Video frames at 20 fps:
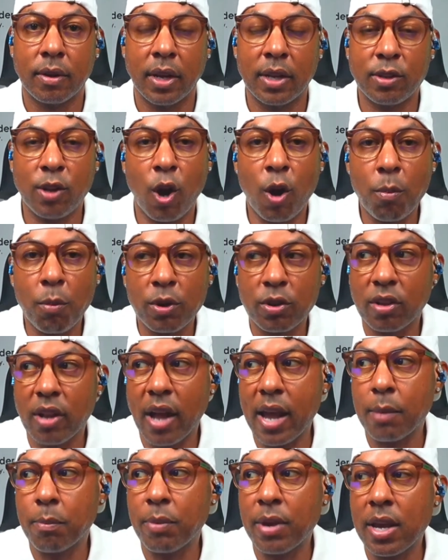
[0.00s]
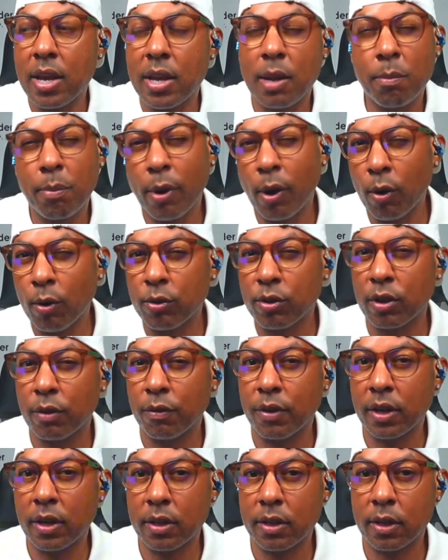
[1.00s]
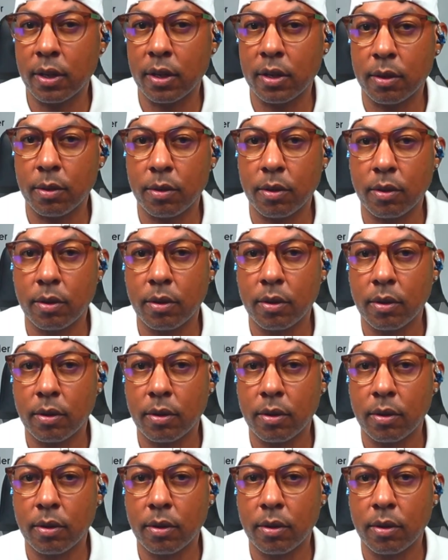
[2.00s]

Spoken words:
It's almost like being impulsive in a sense.